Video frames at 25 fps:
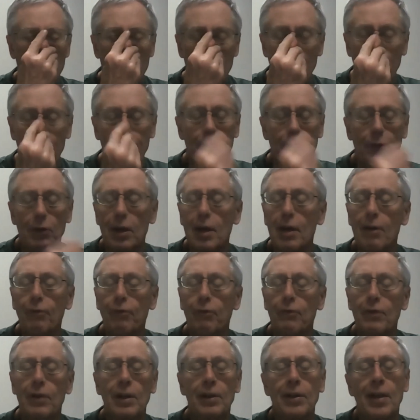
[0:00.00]
if
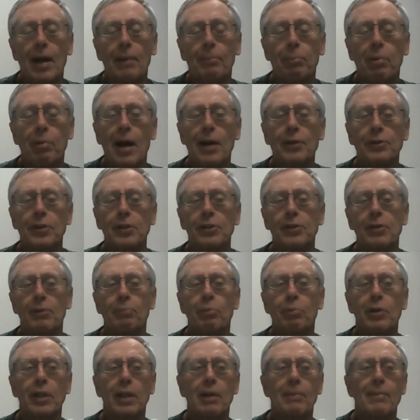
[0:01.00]
if in that process of
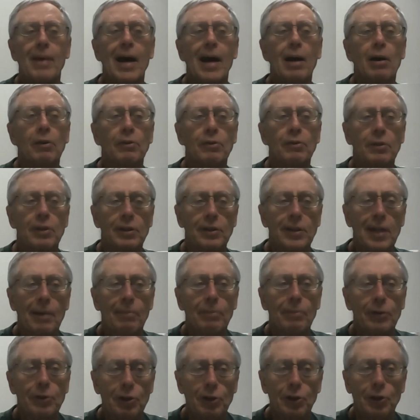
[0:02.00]
putting them out, the
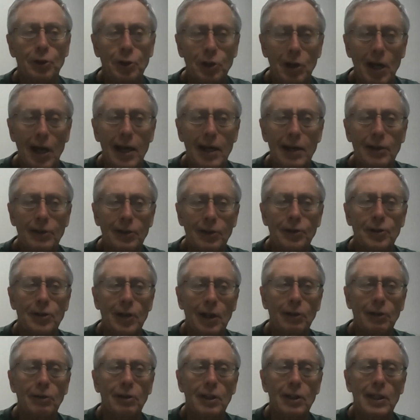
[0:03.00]
temperatures change and
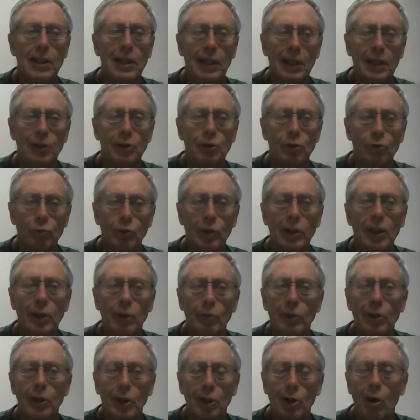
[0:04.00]
suddenly it gets really
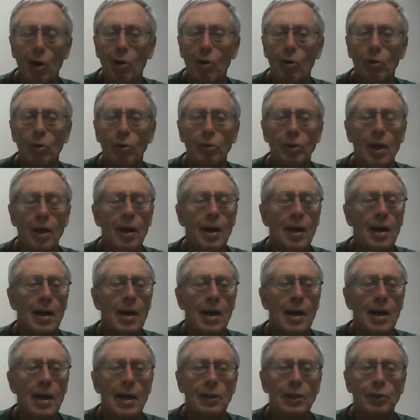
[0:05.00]
really cold,
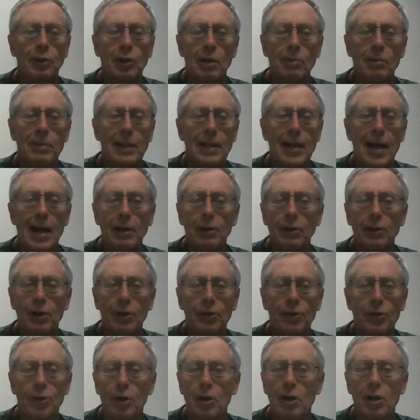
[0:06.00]
it's going to be down in the
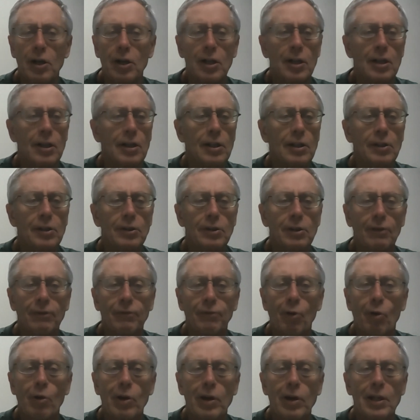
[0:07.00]
30s, the
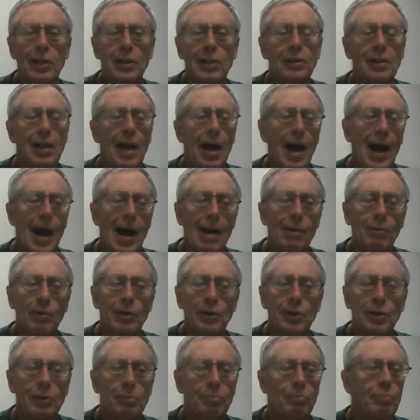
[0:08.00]
40s. I would
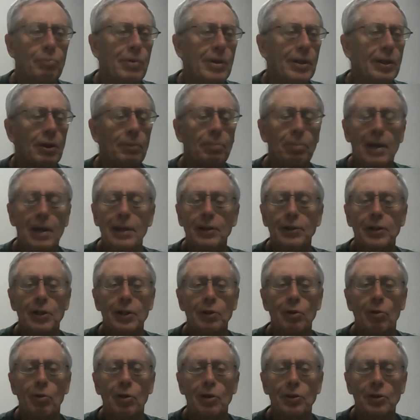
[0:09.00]
just bring your plants
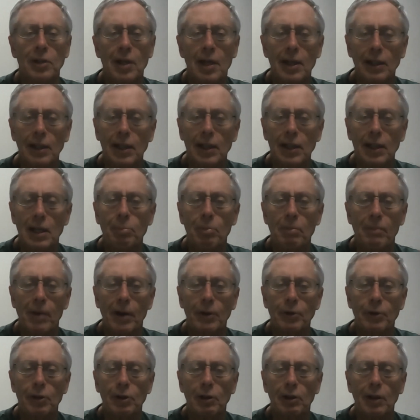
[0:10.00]
indoors, keep them
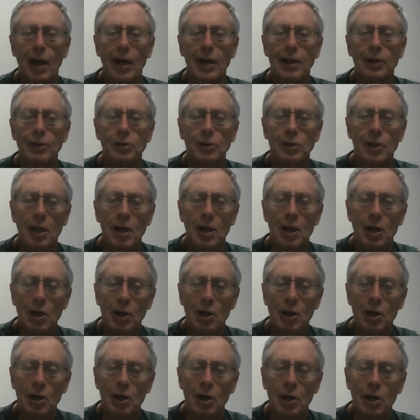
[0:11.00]
under the lights.
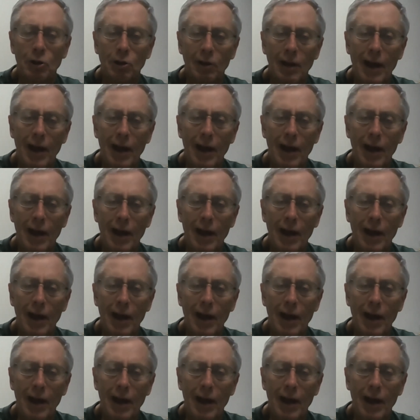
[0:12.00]
You'll